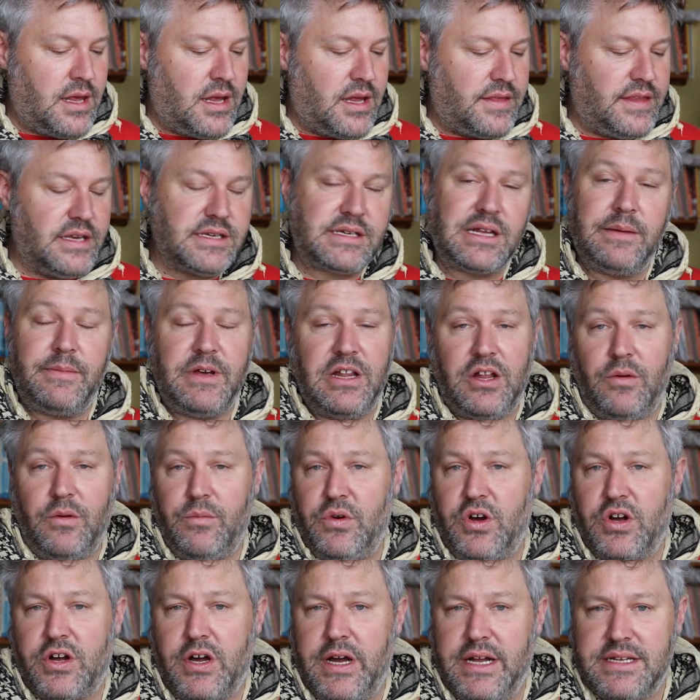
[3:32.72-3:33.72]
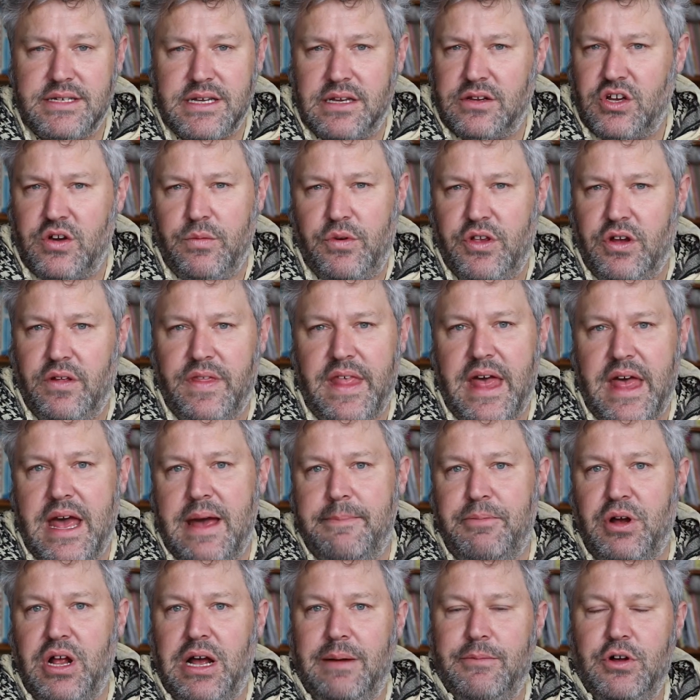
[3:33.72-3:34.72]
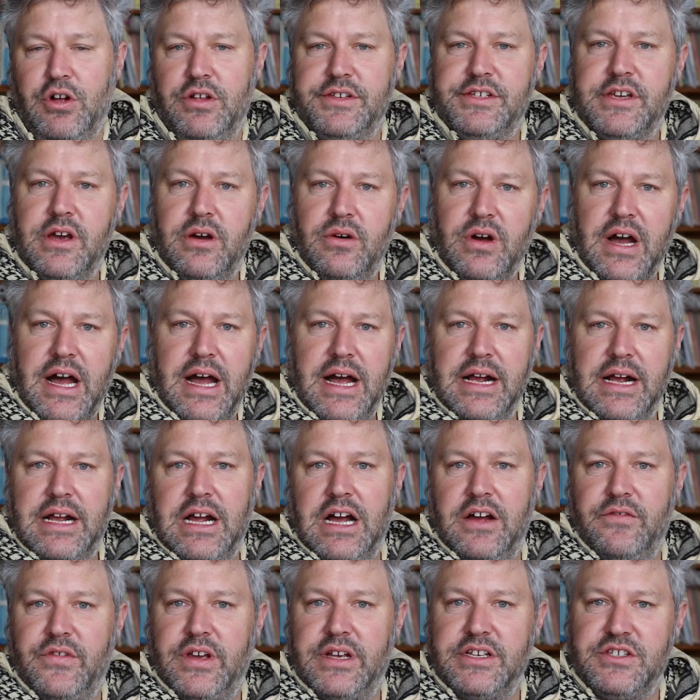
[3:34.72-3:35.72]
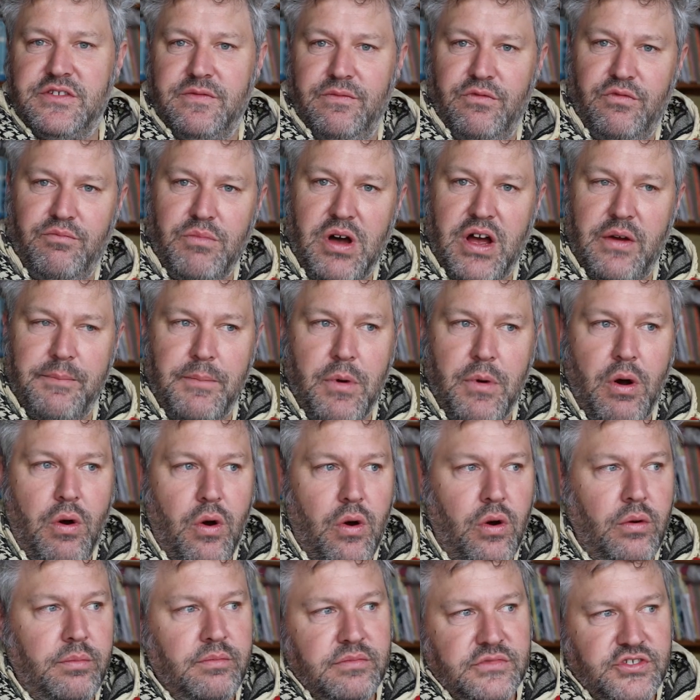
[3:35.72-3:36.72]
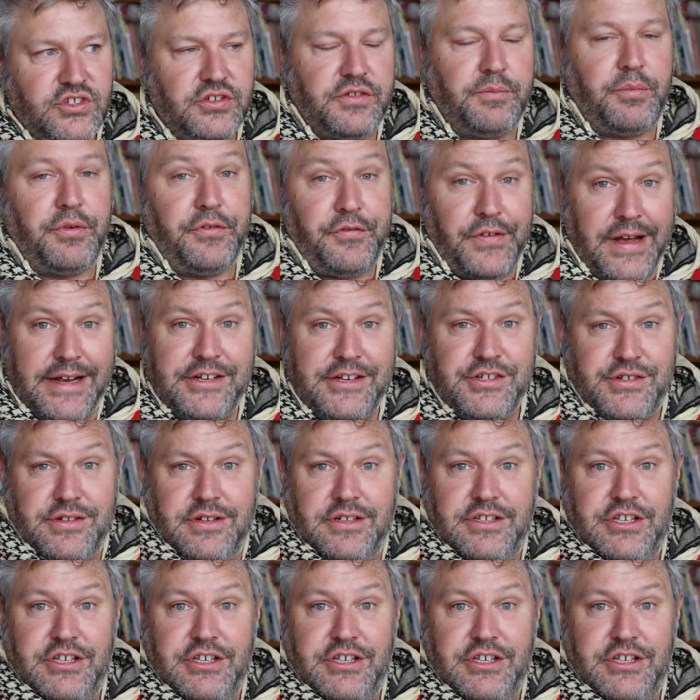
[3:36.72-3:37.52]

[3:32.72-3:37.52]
there's going to be a lot more content coming on there, but I'm also archiving some of my more sort of professional